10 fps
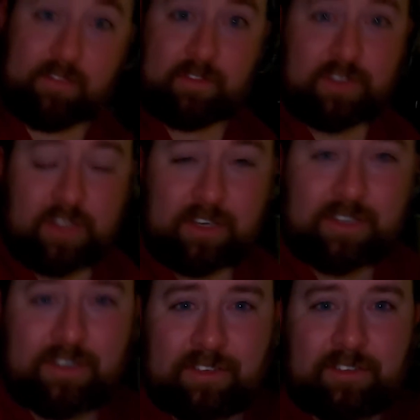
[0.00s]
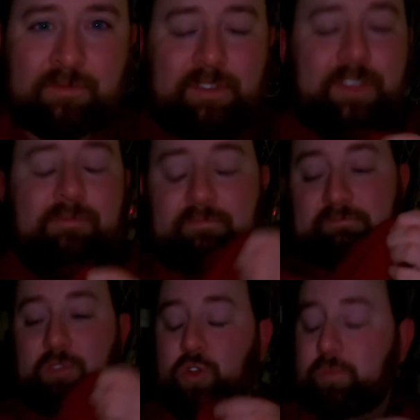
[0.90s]
even changing to some like
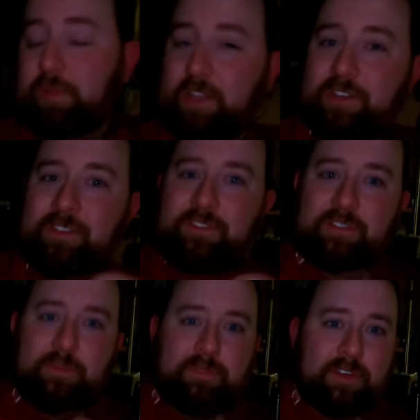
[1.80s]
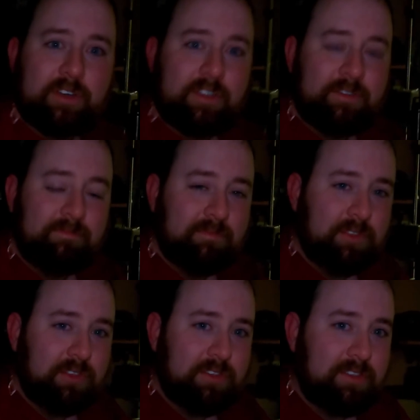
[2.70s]
old patient scrubs here to
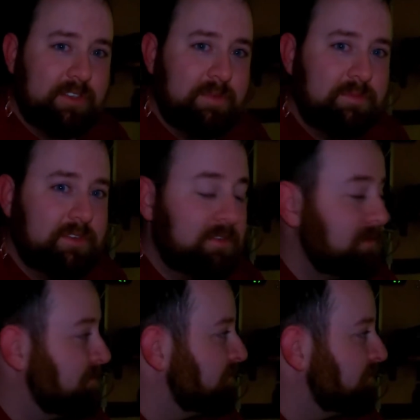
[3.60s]
go to sleep. So,